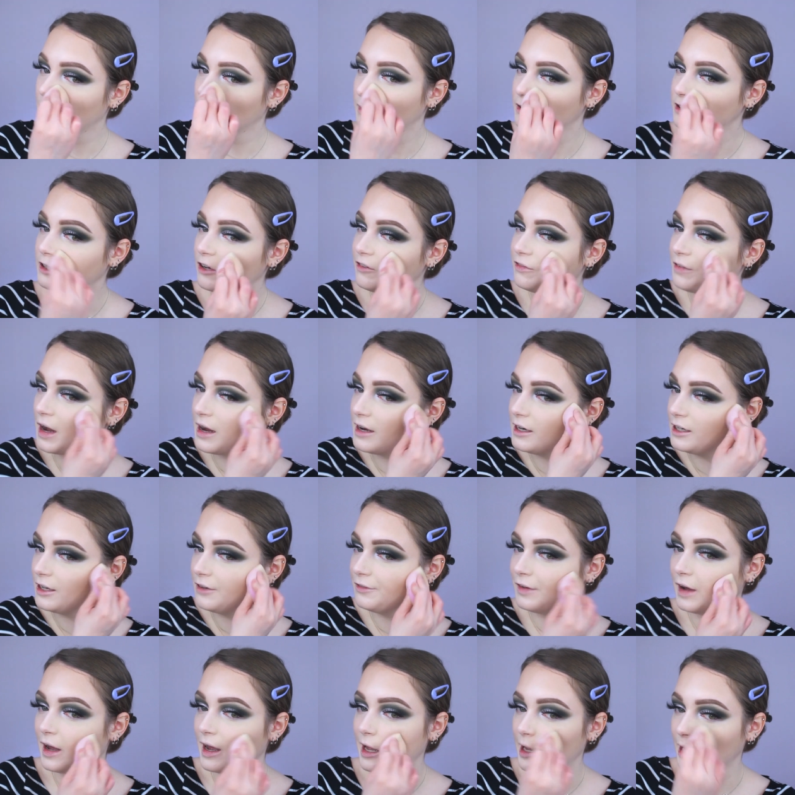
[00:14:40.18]
So I find
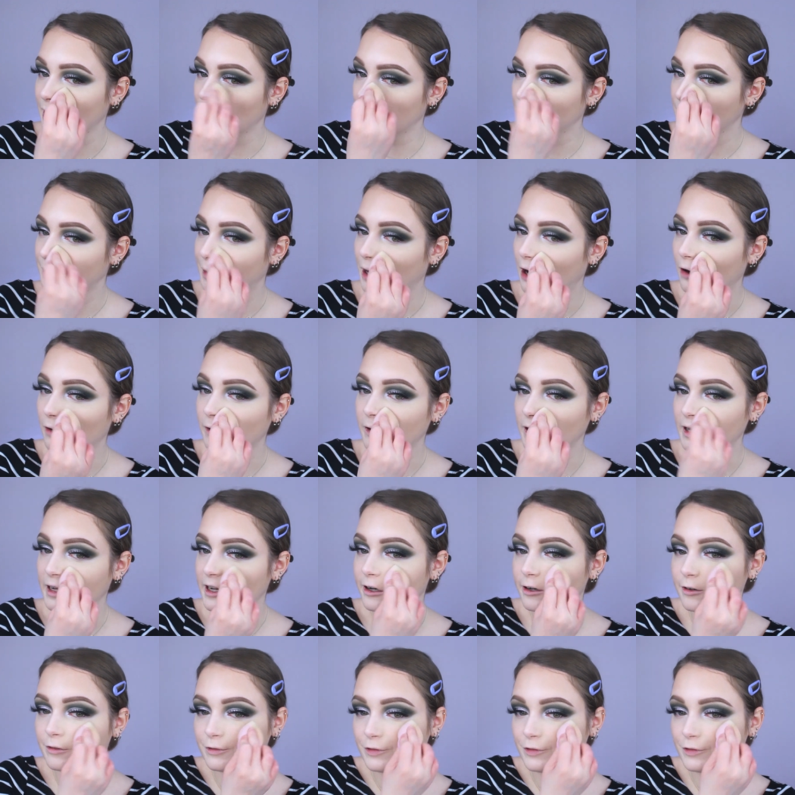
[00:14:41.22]
if I powder here